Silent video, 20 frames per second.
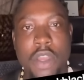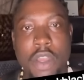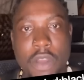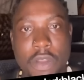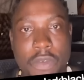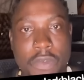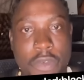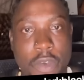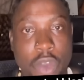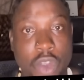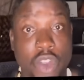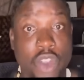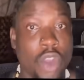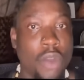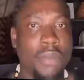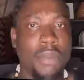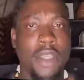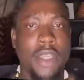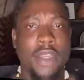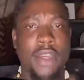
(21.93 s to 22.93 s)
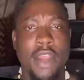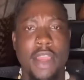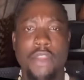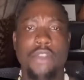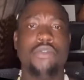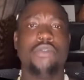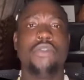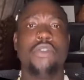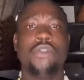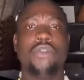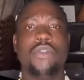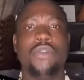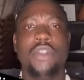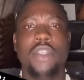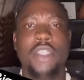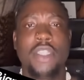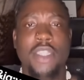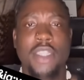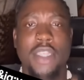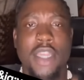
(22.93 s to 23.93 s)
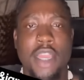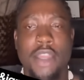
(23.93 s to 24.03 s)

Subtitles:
for something, and you not do the thing,